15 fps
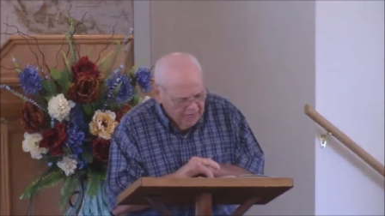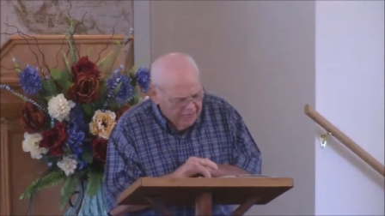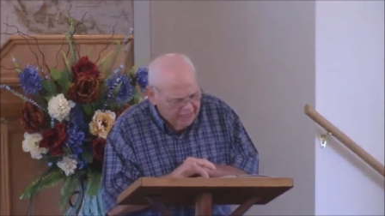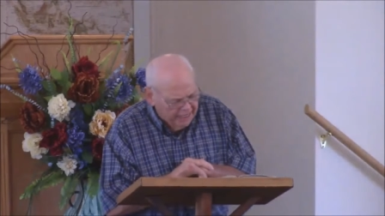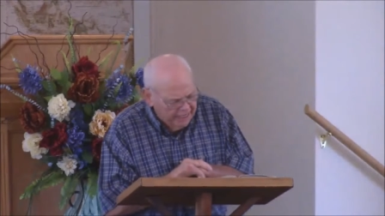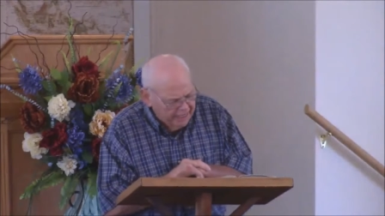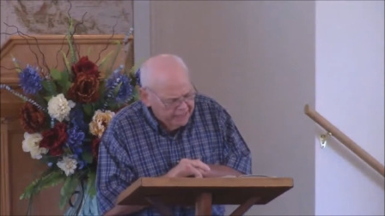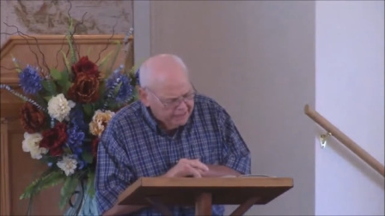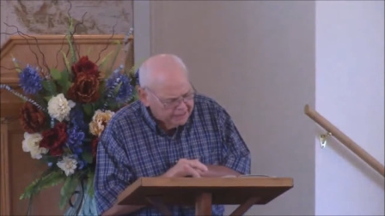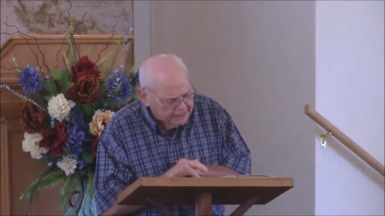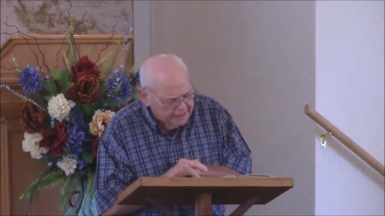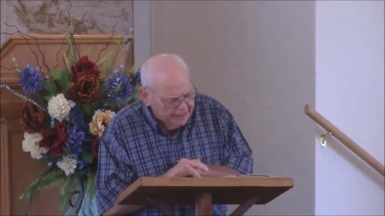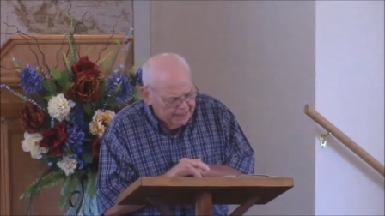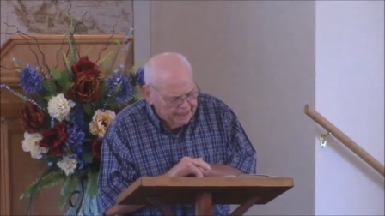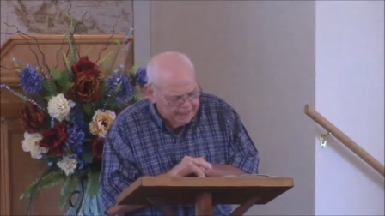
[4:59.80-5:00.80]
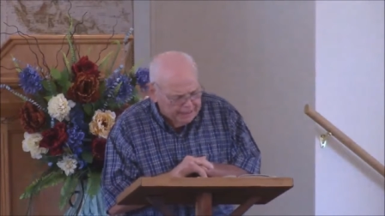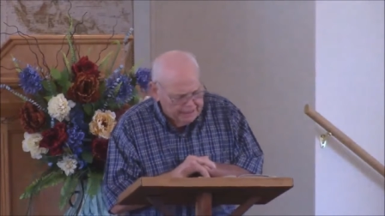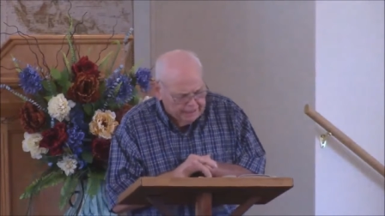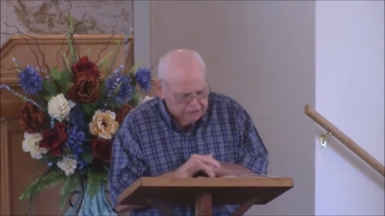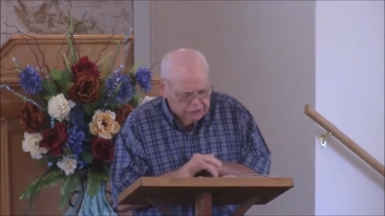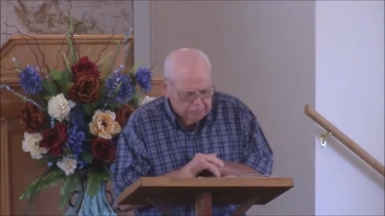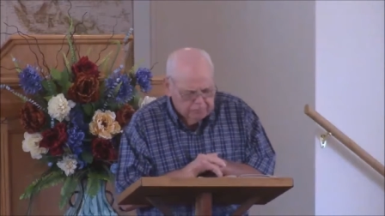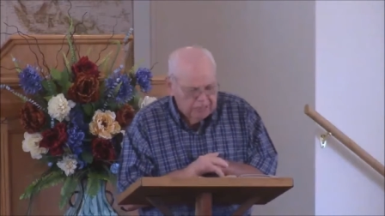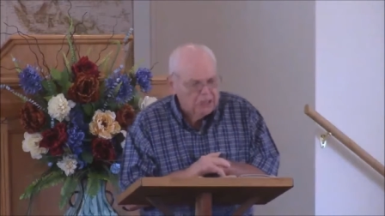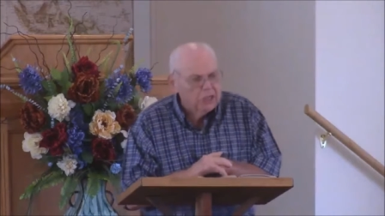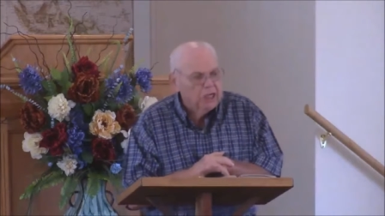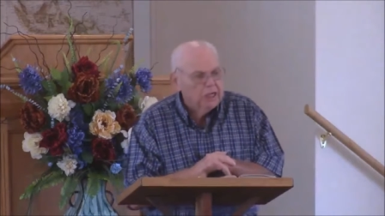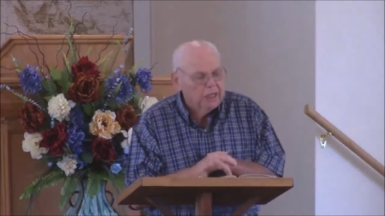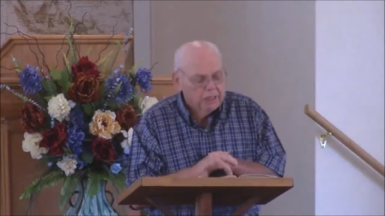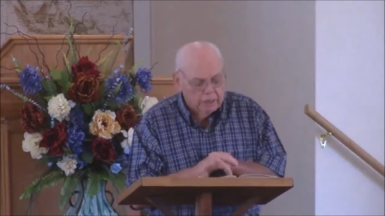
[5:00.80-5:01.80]
And he said unto
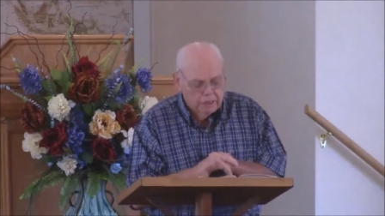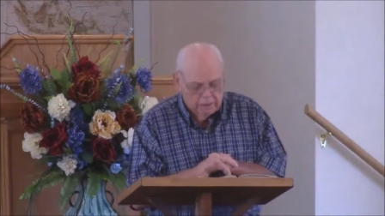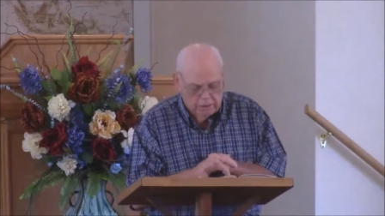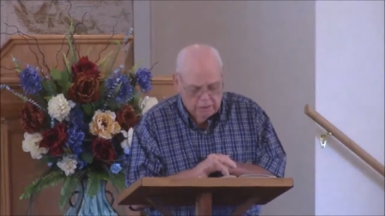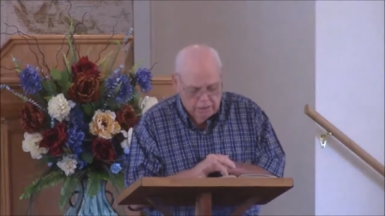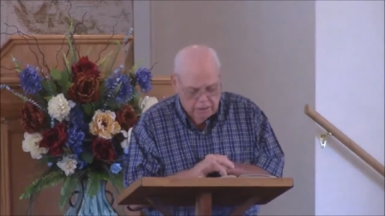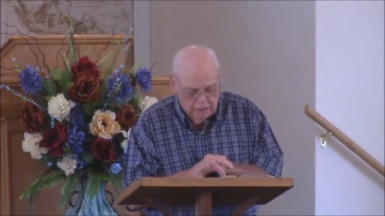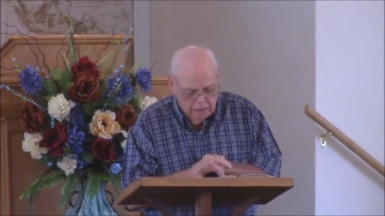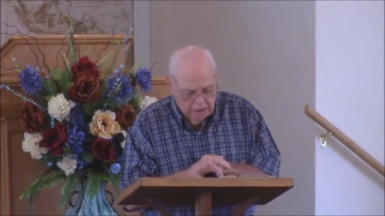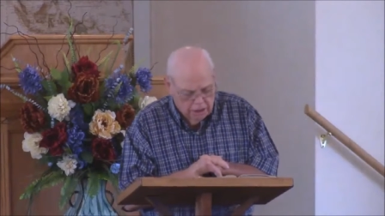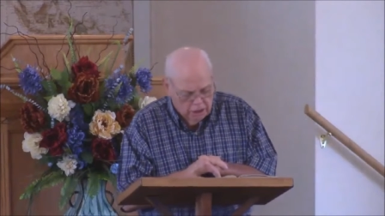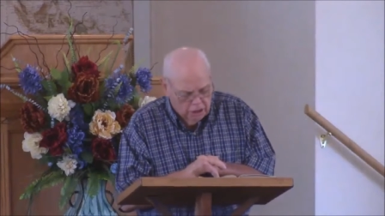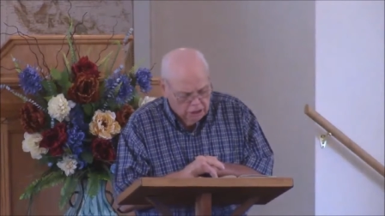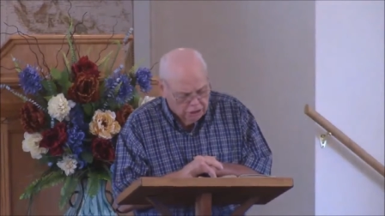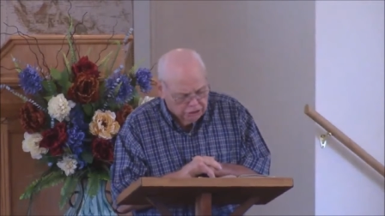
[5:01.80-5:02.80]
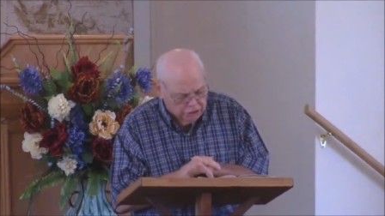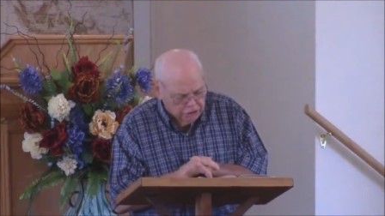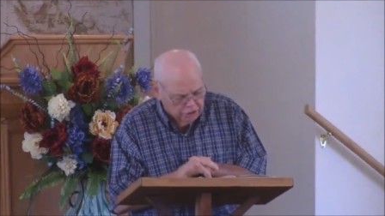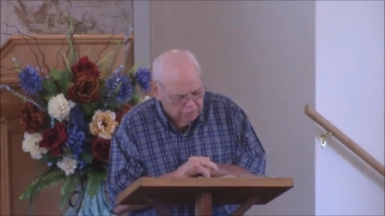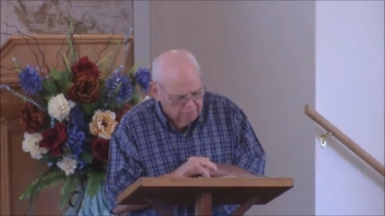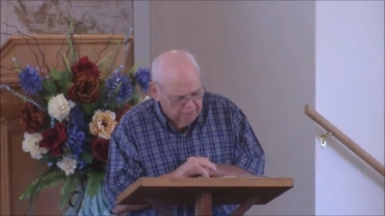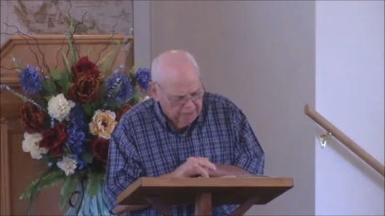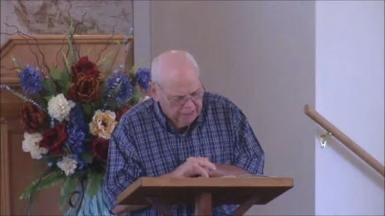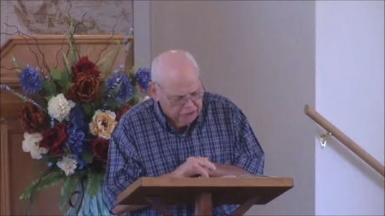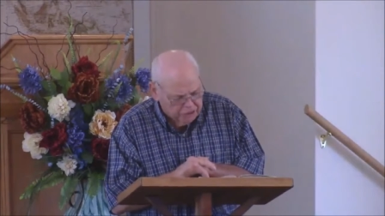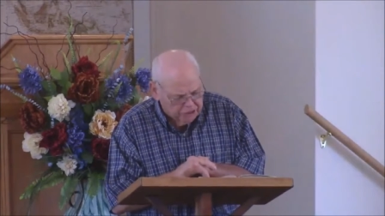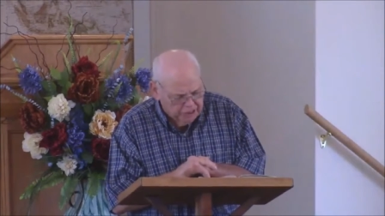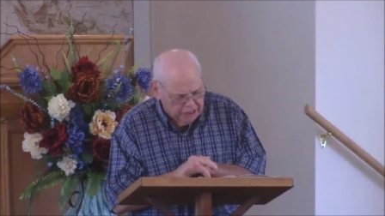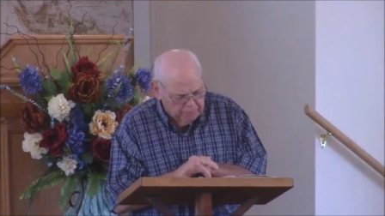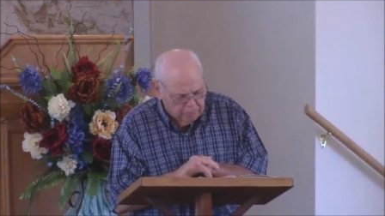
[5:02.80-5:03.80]
me, Son of man,
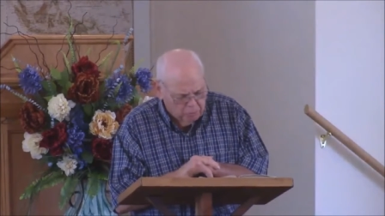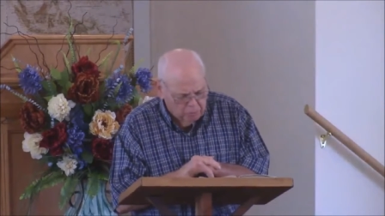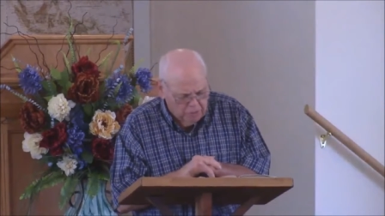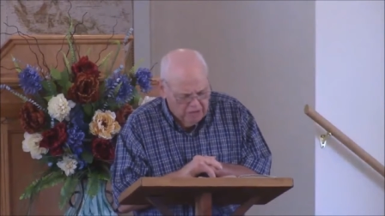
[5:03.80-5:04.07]
stand up on